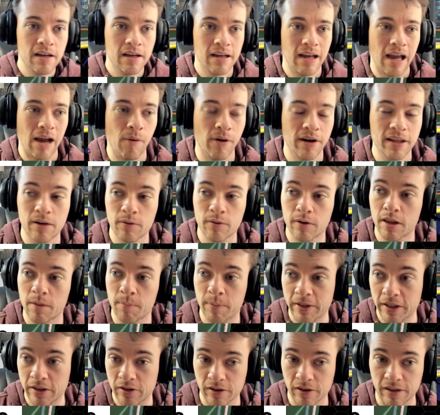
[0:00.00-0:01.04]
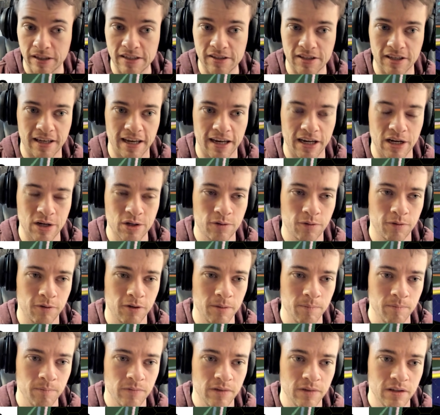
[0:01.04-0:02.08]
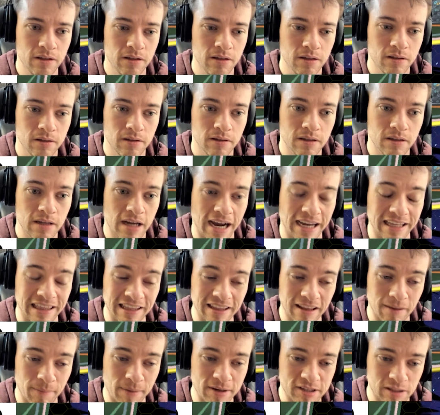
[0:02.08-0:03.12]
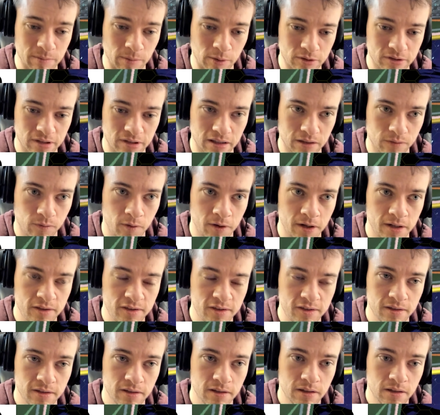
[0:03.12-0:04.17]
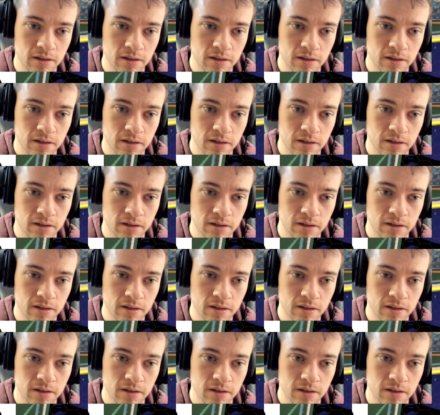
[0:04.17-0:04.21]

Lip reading: I want to get rid of the potential easy KOs for him. I think that makes the most sense for us.